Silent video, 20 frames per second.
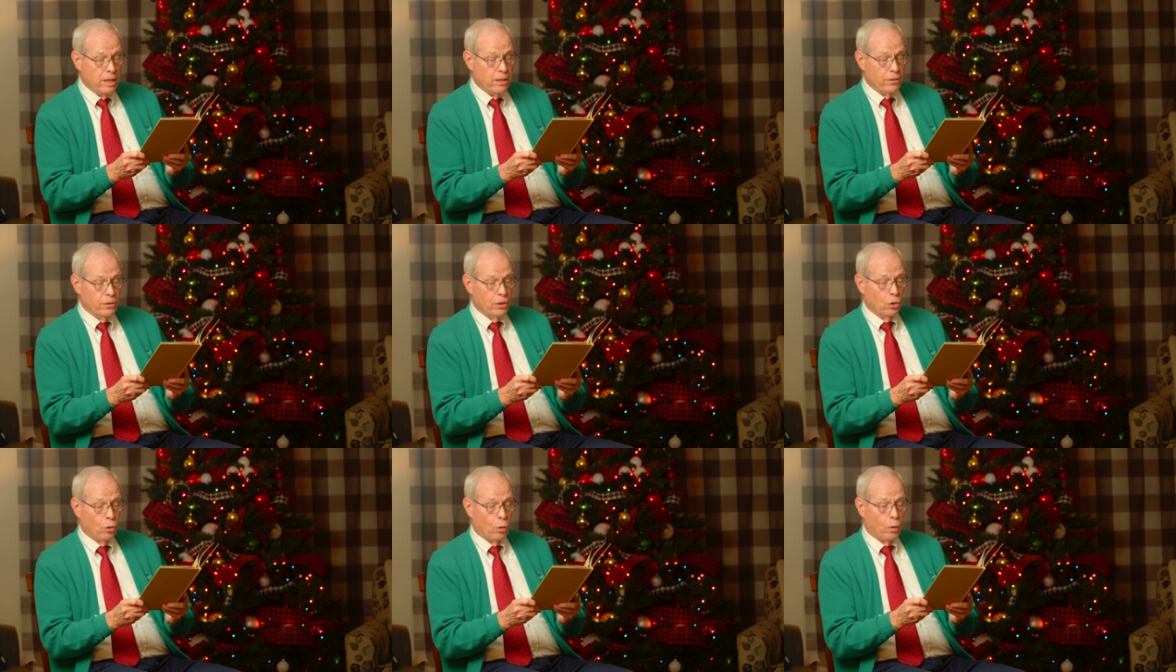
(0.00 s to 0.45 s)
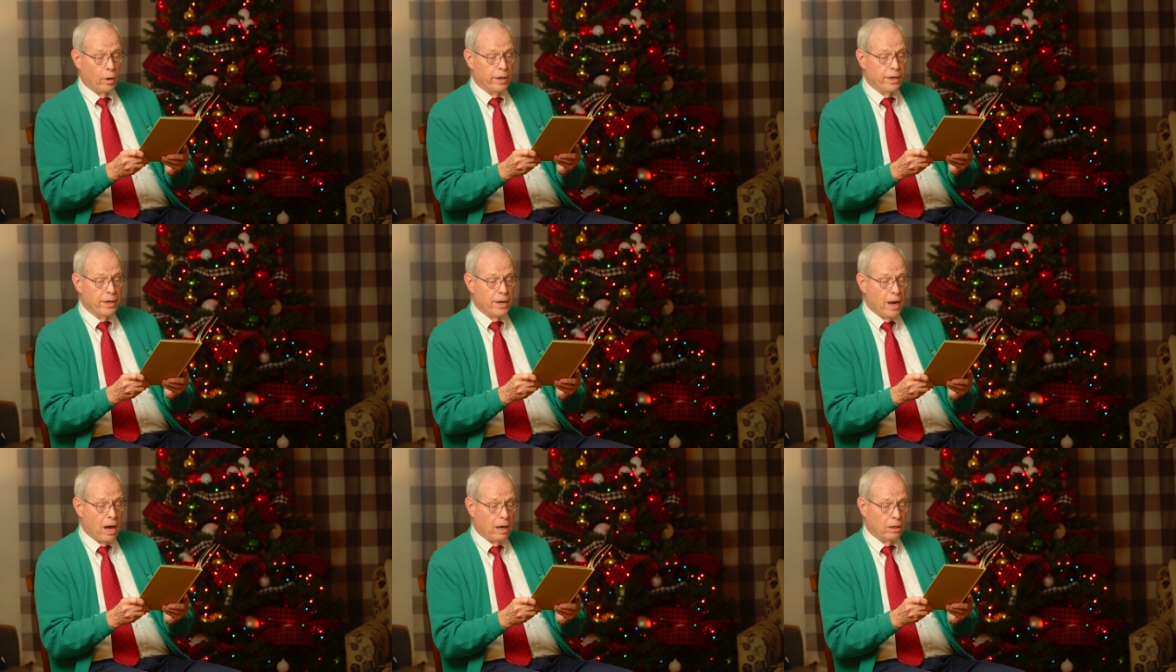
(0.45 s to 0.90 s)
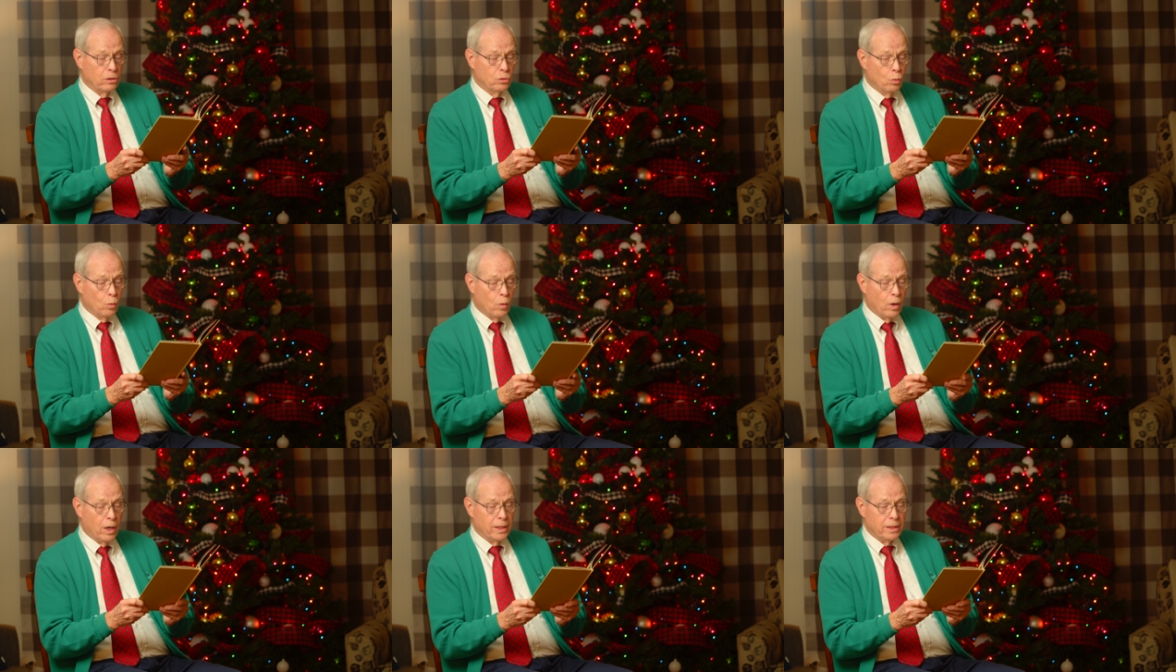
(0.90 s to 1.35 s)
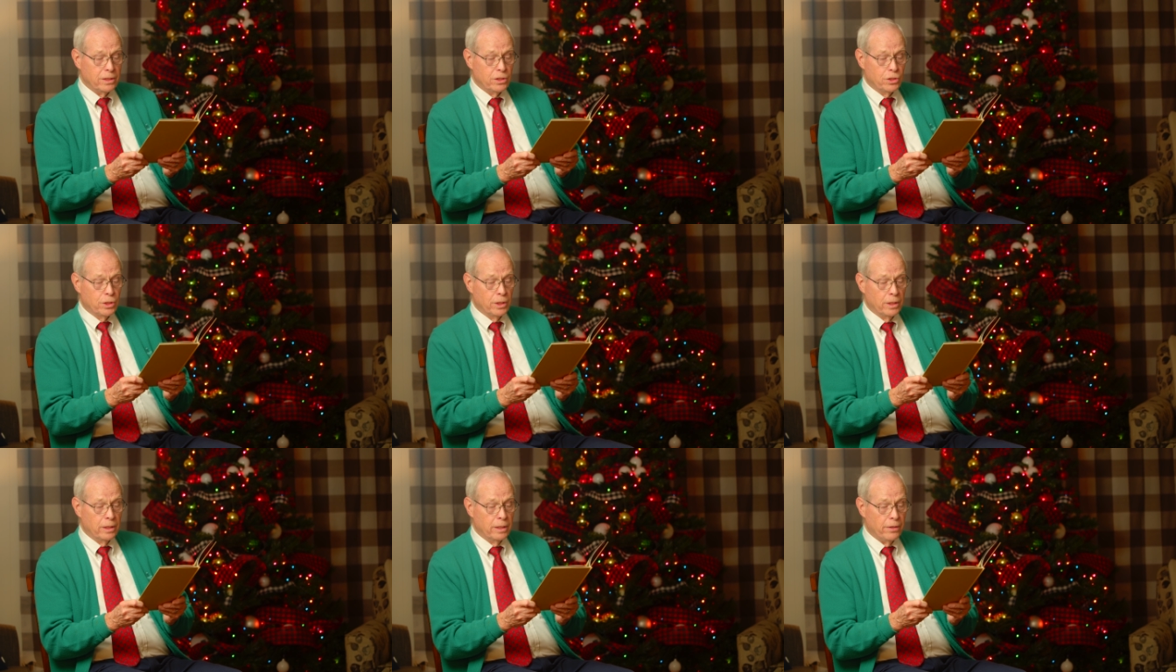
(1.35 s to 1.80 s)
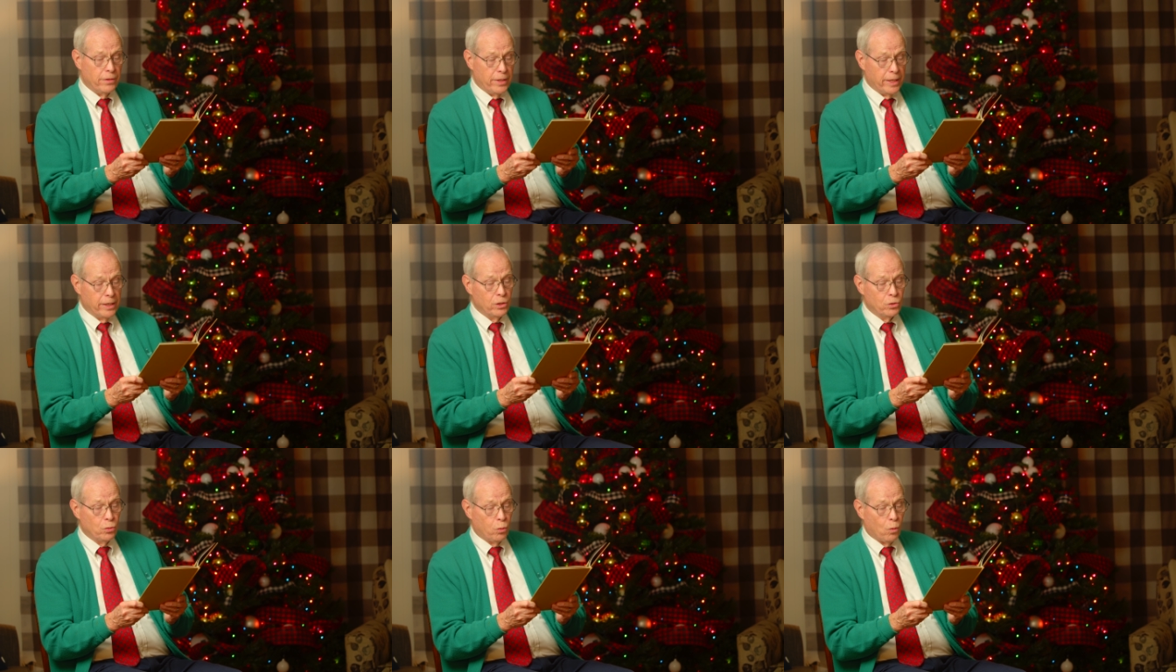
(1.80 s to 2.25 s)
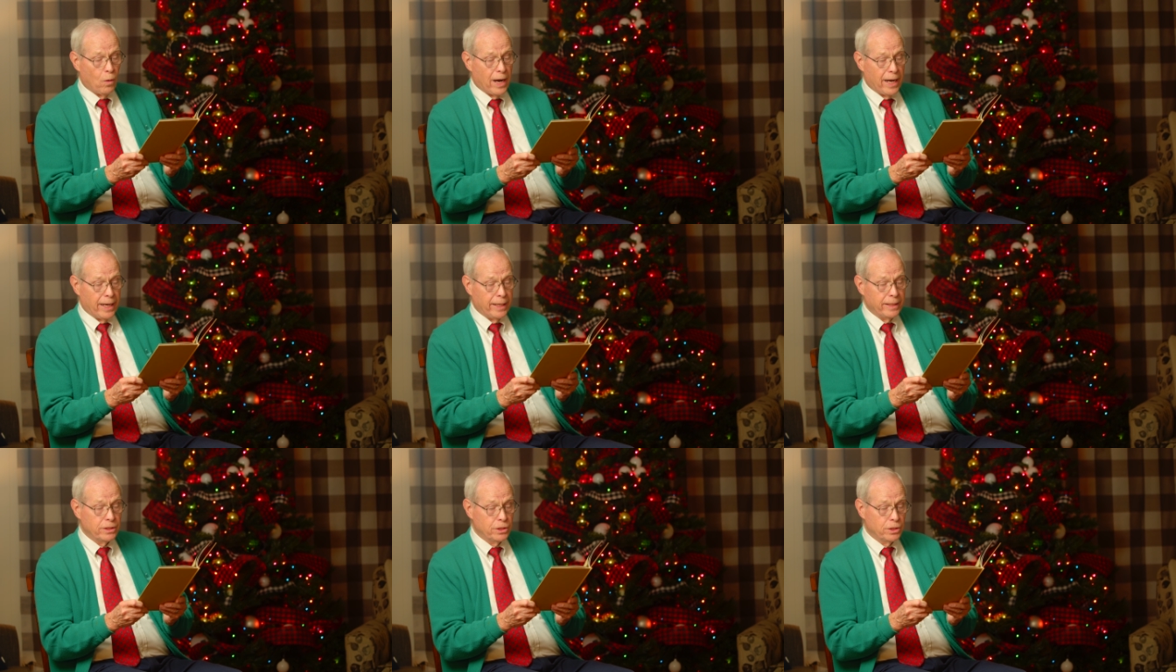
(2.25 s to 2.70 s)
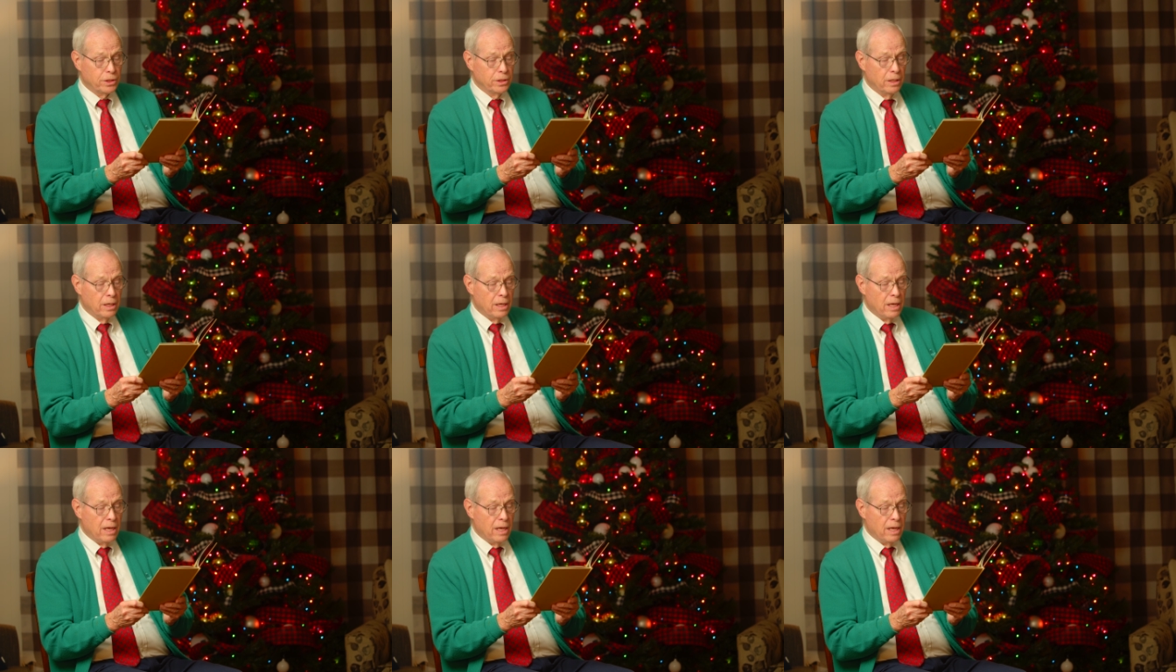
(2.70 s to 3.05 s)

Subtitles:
The Lord knocked once, then twice,